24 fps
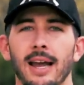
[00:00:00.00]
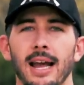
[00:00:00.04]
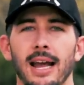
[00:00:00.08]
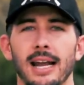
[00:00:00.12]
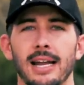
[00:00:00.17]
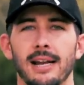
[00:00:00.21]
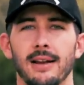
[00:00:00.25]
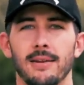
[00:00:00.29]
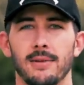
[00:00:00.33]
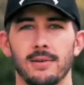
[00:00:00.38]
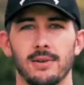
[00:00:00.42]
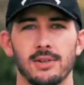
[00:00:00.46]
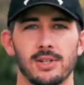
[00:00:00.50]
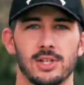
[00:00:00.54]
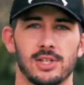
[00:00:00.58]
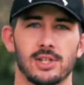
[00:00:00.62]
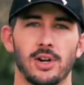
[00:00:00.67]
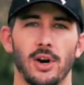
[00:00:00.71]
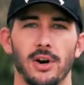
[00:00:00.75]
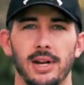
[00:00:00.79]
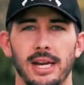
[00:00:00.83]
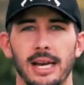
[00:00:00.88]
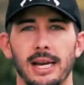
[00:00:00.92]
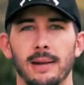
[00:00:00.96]
and just
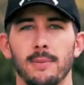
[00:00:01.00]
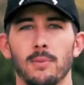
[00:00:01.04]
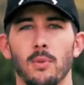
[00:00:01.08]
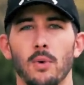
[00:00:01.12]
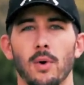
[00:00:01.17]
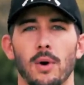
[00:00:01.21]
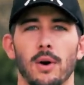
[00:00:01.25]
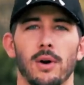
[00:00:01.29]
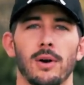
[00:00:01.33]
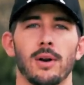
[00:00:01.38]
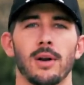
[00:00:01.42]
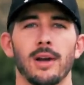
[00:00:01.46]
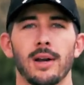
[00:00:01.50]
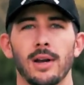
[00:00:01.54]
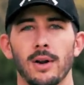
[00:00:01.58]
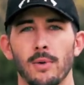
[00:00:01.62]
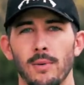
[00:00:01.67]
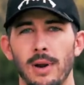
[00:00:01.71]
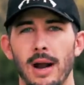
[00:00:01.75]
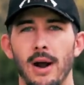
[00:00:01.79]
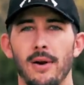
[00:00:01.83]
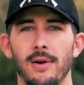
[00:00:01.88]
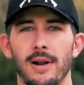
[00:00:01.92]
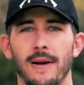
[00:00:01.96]
start getting more
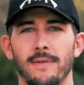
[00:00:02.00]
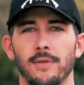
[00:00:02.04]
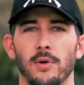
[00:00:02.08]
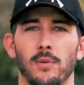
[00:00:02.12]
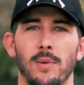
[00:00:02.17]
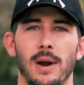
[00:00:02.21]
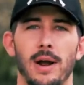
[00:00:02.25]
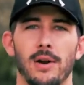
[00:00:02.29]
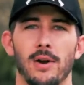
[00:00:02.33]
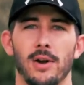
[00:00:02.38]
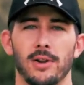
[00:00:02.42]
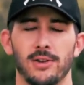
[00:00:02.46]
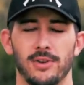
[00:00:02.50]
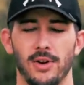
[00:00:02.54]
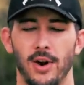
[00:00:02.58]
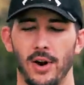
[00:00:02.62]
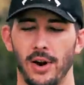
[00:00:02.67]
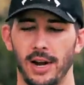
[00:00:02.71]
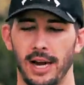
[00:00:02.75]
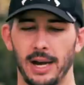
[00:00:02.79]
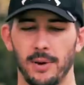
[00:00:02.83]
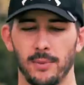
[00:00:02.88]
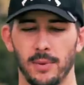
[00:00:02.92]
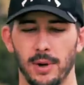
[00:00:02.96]
round after round on
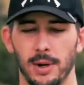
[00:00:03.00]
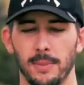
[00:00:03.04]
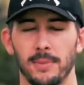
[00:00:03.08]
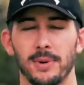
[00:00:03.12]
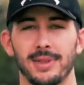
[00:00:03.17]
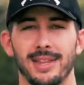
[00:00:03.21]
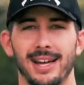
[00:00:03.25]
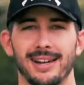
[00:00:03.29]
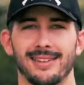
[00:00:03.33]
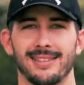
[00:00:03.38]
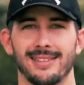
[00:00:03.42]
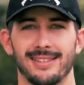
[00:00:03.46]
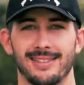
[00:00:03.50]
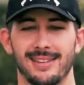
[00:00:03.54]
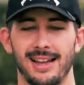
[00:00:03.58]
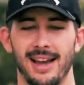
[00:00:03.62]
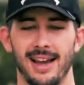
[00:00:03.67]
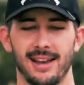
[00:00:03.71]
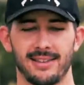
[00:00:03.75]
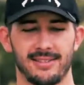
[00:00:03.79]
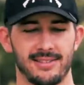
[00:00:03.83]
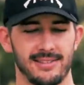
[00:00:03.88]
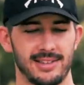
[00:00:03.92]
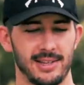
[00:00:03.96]
target, and we're gonna put that to the
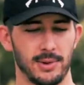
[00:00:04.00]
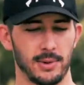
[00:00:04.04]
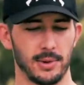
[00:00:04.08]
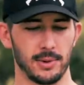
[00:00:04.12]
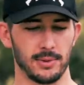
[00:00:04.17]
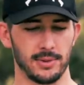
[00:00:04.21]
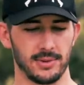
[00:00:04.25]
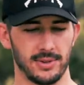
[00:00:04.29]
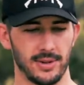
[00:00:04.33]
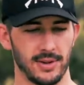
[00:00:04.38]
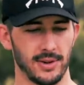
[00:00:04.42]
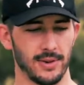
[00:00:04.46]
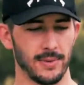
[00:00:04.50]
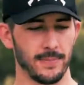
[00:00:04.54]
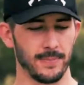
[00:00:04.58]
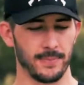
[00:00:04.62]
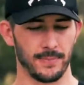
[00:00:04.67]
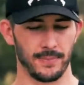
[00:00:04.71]
test to see what it will do.